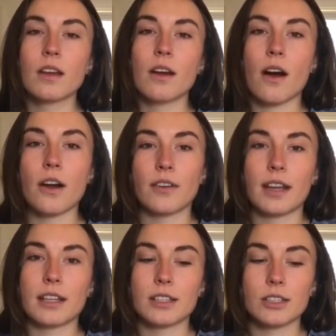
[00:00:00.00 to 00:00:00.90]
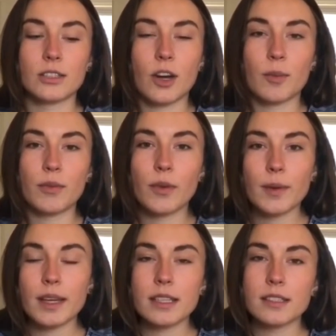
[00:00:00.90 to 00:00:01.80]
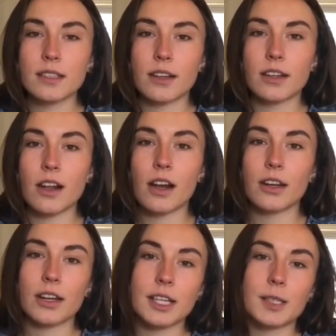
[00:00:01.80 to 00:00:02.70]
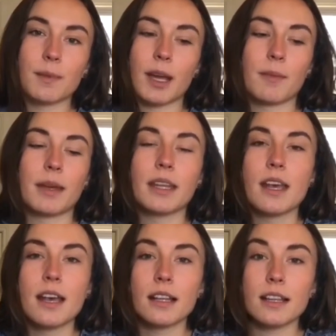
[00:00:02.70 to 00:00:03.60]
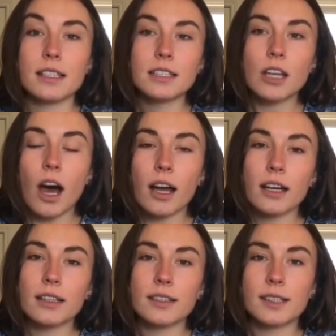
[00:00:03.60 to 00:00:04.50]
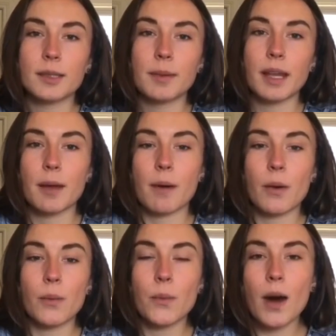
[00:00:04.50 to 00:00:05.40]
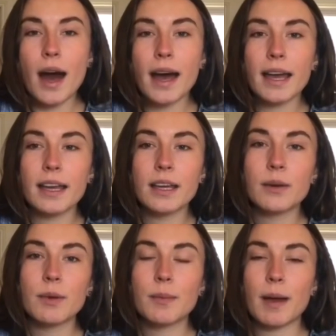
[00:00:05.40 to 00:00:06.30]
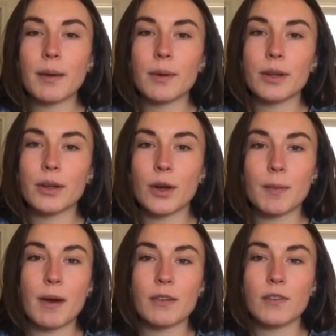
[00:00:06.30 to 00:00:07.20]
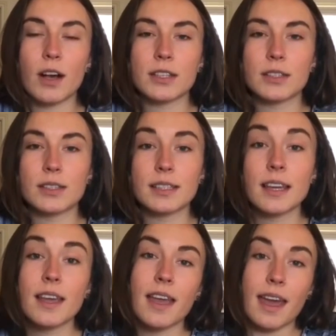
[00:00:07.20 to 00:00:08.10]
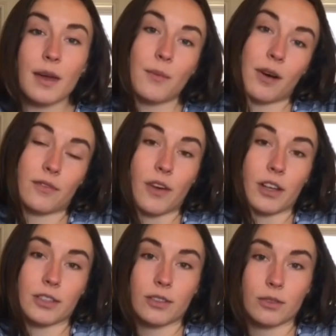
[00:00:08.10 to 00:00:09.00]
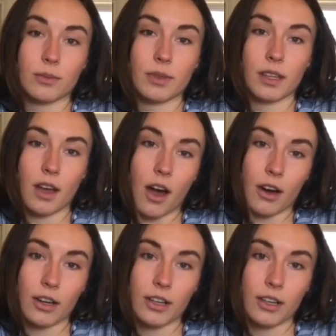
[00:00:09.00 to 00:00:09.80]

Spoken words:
Alright, so before we get started on our experiment, let's talk a little bit about why we might want to know about fossils and what fossils really are.